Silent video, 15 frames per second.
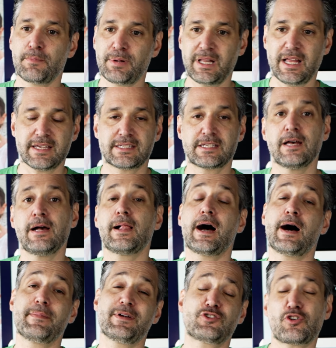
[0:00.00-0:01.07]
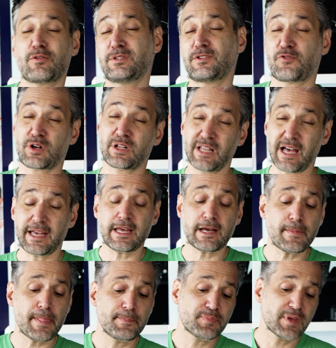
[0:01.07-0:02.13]
Plus. Um, in terms of
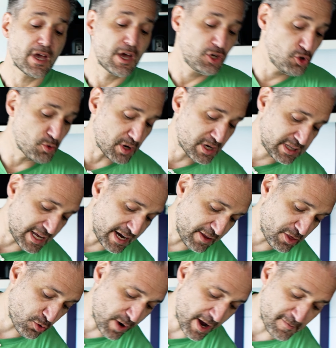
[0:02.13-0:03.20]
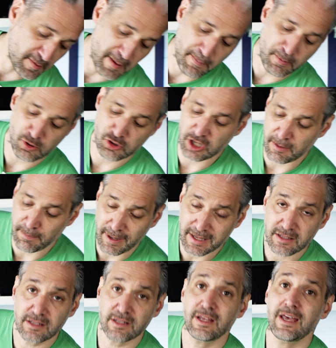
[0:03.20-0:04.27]
reclining, you recline the Rava by pushing a
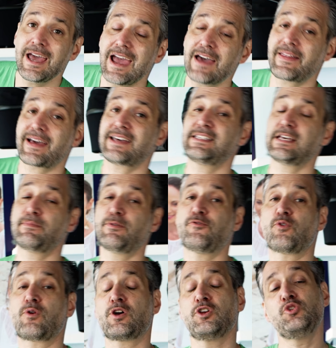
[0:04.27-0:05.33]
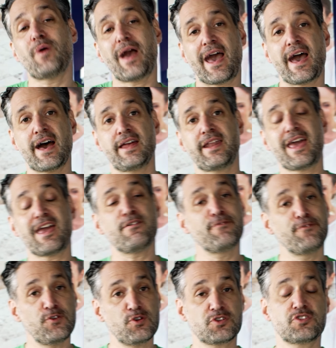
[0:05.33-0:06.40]
button, and like I said before, you add a
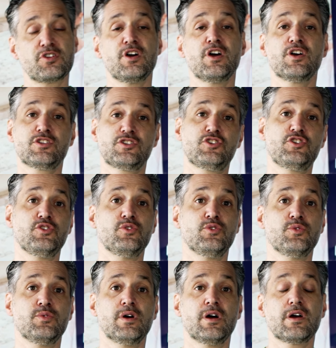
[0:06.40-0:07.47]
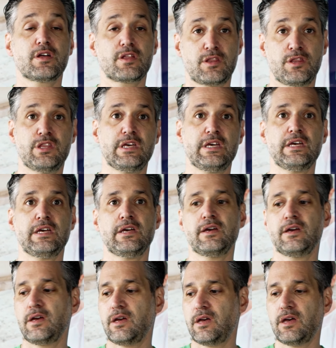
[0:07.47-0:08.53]
foot to the
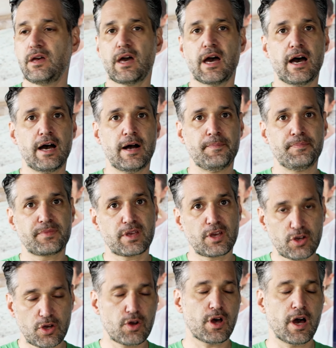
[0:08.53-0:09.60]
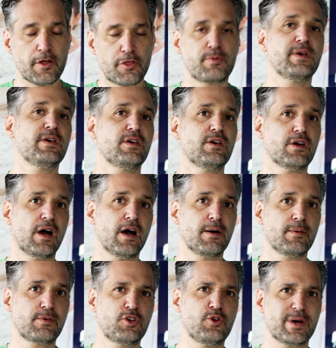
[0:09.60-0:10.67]
um, uh, 3 uh,
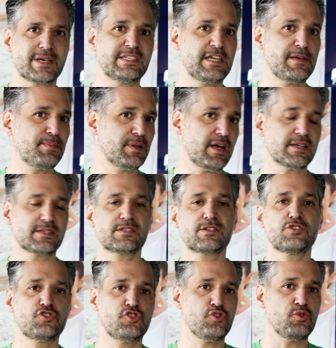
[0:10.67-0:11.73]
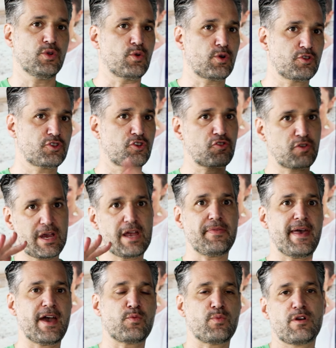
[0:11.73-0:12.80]
QXT Plus to in order to create
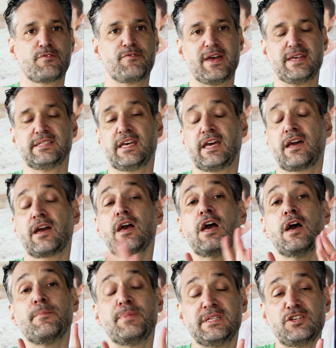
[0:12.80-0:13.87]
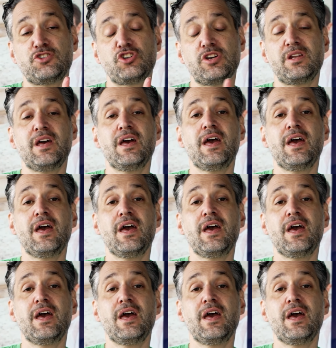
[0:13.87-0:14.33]
that rear-facing position.